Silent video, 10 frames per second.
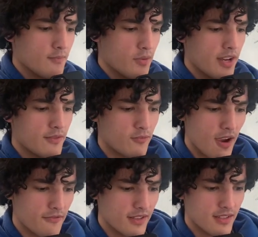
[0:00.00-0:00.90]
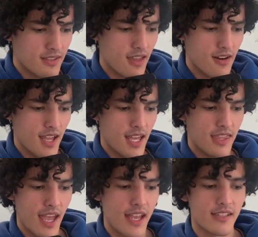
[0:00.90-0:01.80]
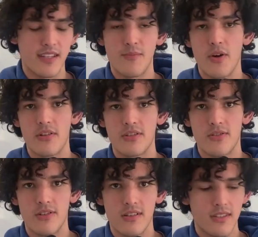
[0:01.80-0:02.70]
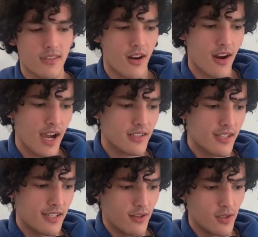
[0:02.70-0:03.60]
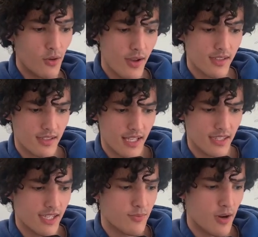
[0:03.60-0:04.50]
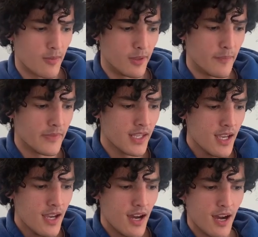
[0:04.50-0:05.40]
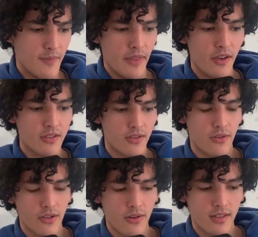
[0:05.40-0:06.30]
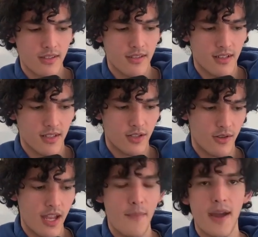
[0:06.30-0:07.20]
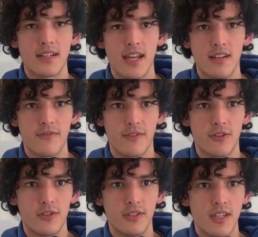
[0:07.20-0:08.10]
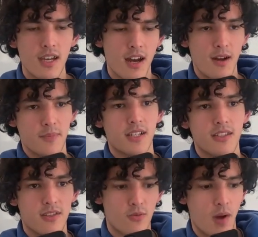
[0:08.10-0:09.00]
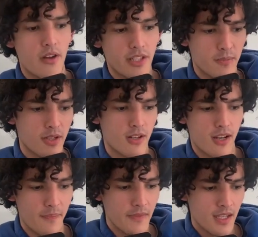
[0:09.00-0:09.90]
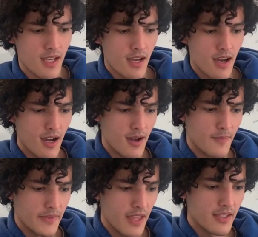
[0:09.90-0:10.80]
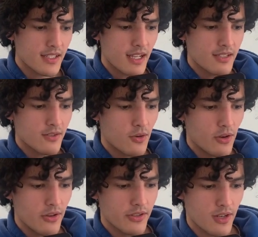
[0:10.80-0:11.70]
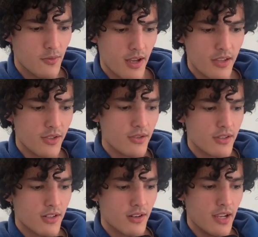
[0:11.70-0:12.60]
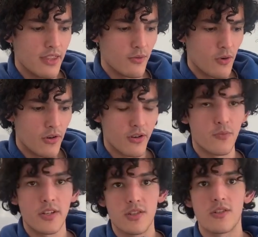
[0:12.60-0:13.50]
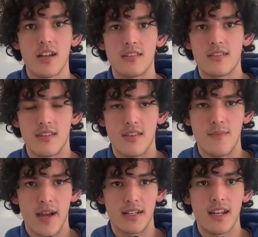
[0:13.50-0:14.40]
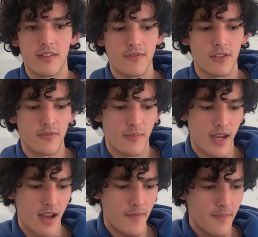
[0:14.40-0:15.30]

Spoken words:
Braden referenced that are in the AC motor circuits are actually solenoids, like this problem. And those solenoids create a magnetic field because they're wound up current. And these kinds of coils are what induce the current in the rotor, which creates the magnetic field from that.